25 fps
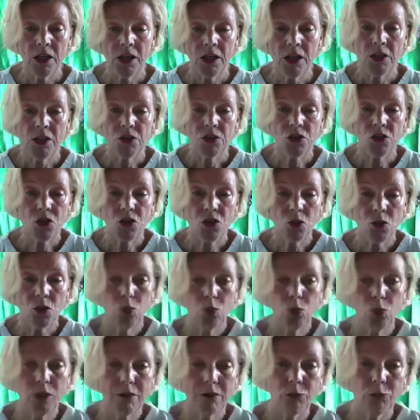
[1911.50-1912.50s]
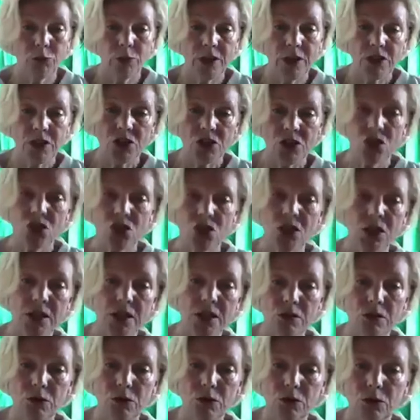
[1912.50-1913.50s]
So when we start
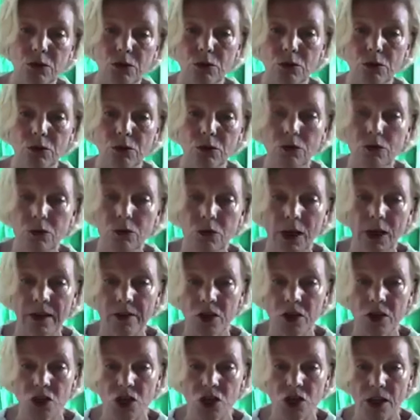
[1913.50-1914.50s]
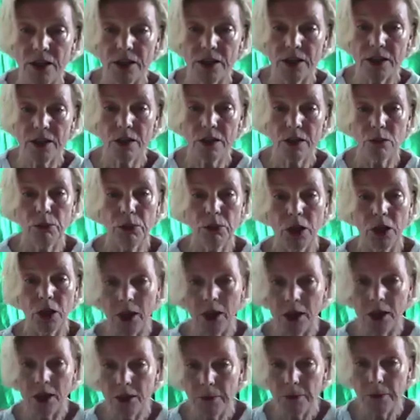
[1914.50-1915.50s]
to energize the body,
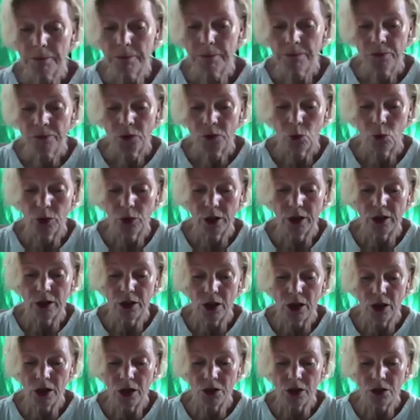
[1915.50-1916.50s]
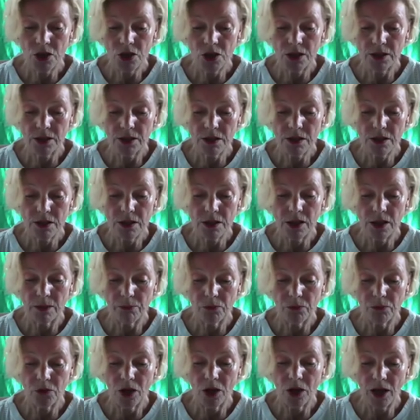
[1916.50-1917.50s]
what it does at the same
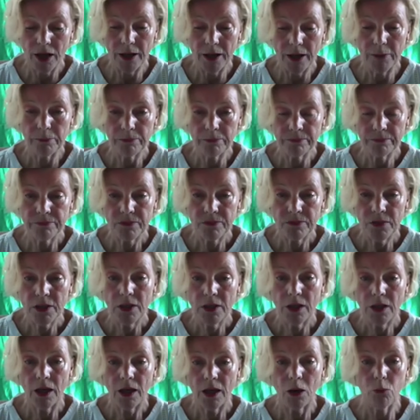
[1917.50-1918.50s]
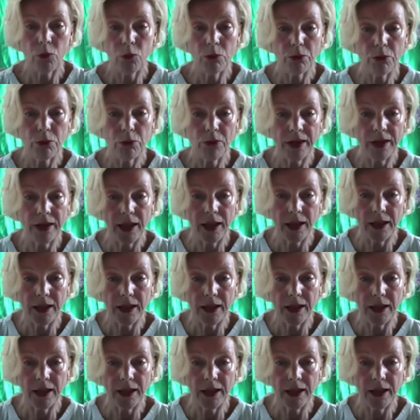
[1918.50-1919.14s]
time, and we bring in